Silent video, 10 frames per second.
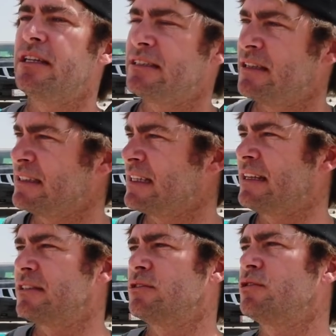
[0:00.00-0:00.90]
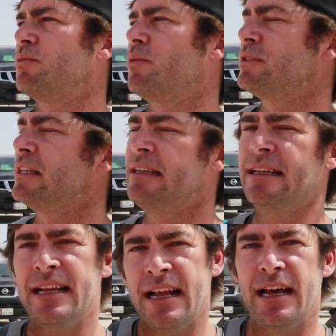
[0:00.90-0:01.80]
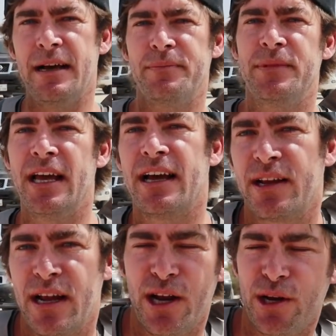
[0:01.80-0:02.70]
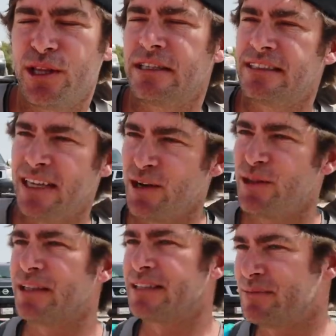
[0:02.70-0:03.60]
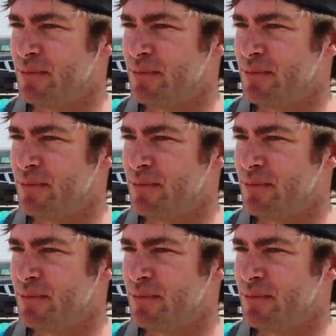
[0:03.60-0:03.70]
and things like water. Um, yeah, a lot of things, a lot of things.